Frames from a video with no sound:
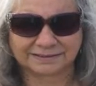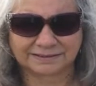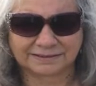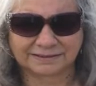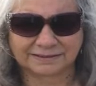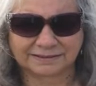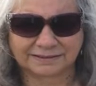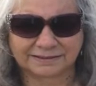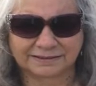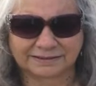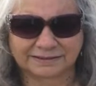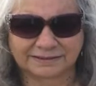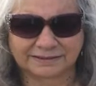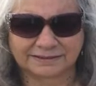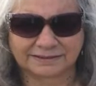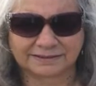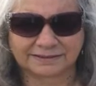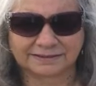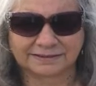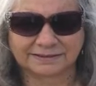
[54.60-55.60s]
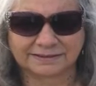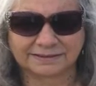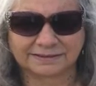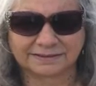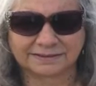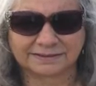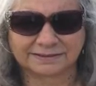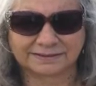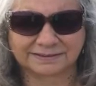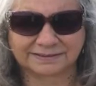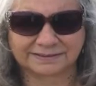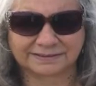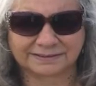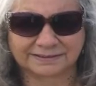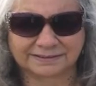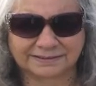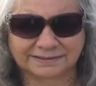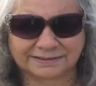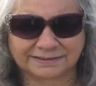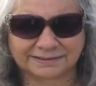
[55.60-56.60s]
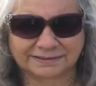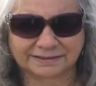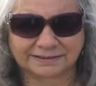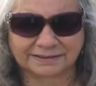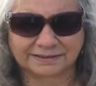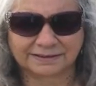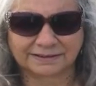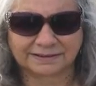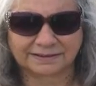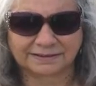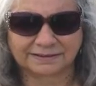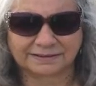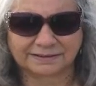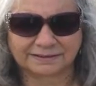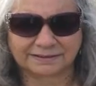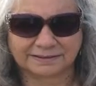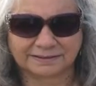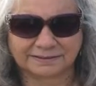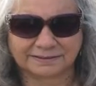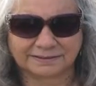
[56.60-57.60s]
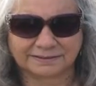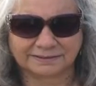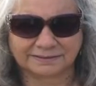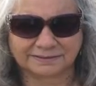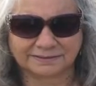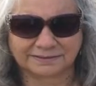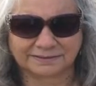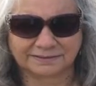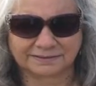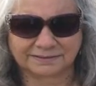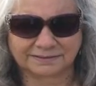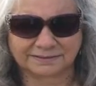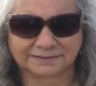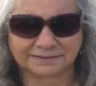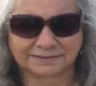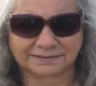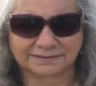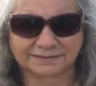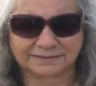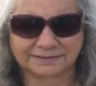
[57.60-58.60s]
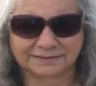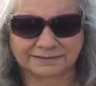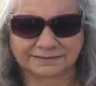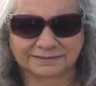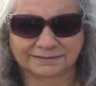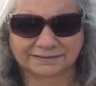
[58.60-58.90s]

The person shown says nothing.